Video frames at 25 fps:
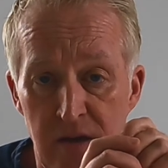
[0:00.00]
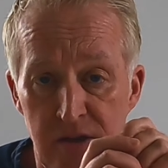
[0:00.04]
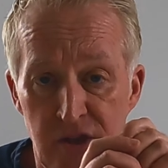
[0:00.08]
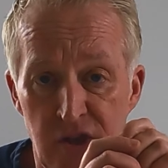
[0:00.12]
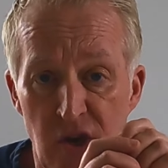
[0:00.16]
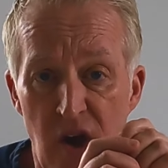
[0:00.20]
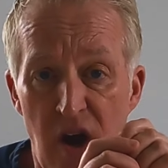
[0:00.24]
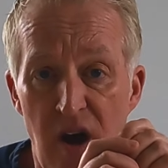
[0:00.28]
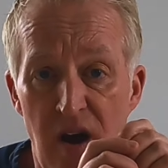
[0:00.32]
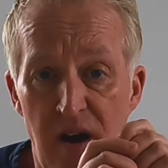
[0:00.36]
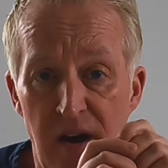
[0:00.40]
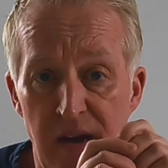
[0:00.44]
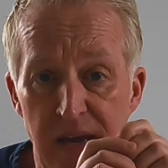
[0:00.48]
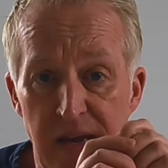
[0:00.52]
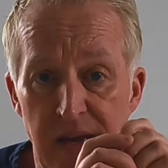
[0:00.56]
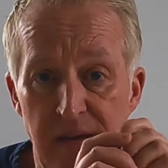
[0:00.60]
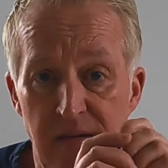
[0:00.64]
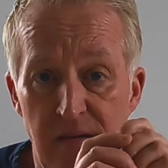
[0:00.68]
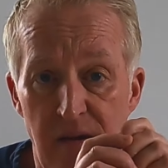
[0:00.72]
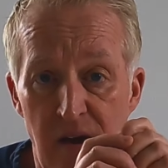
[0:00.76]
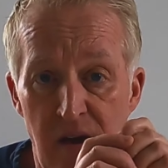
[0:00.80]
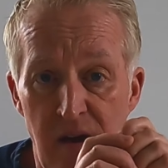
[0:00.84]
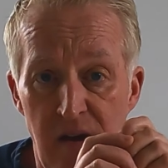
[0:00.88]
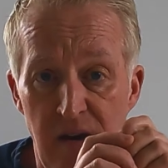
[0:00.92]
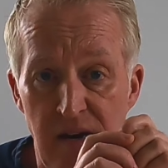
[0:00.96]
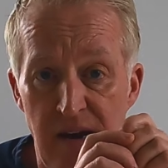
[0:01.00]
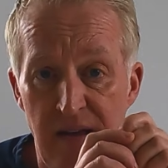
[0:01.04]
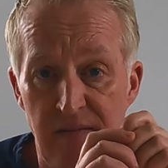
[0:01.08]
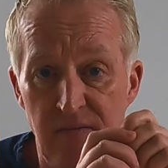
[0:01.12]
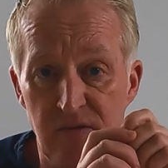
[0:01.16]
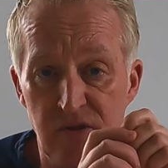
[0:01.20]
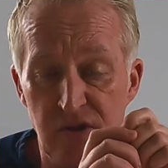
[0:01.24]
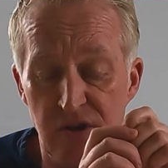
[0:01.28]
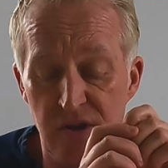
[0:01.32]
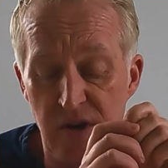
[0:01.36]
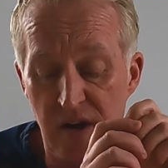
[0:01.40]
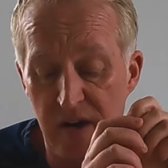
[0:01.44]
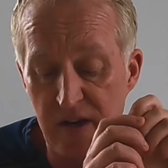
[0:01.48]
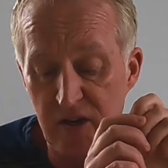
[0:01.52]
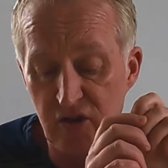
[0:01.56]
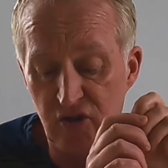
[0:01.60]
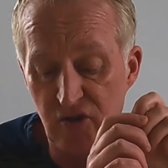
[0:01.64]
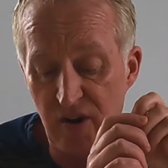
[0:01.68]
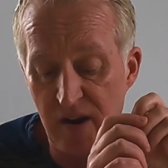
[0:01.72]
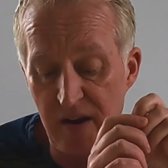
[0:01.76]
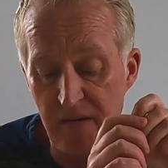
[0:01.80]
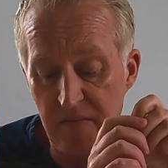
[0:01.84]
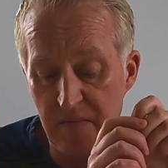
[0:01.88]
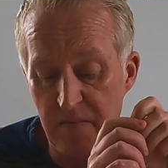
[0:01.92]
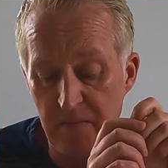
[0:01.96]
high uh, levels of
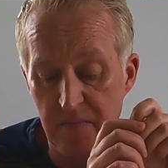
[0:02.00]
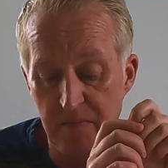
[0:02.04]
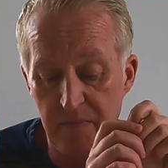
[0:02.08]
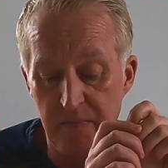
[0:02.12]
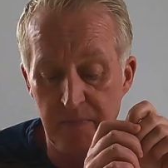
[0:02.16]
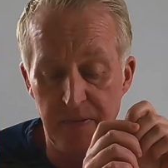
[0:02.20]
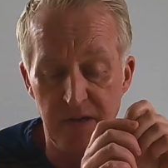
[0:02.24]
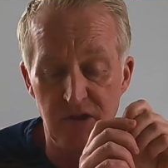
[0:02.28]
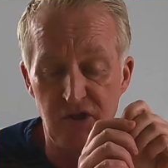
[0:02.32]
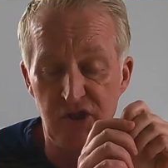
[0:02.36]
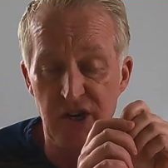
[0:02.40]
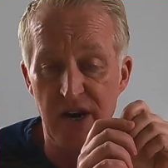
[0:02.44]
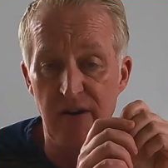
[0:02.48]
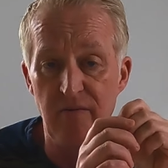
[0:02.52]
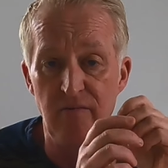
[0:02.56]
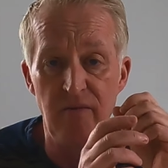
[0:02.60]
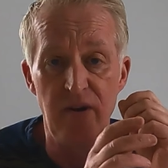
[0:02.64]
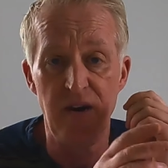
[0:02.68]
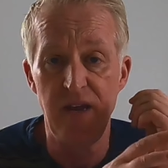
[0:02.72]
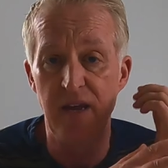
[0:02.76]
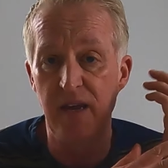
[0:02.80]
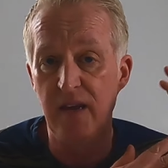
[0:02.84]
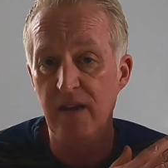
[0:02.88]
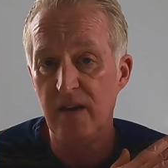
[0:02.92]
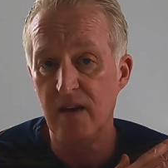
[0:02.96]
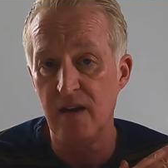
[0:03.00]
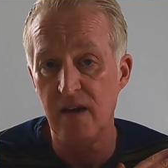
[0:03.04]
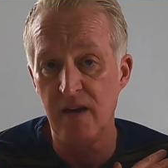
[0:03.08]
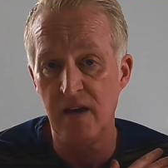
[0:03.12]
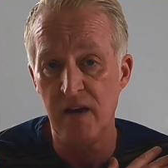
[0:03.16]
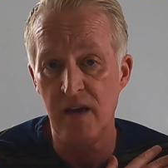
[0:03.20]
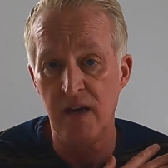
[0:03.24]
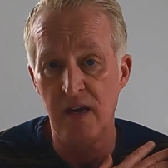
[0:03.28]
nitrate, but generally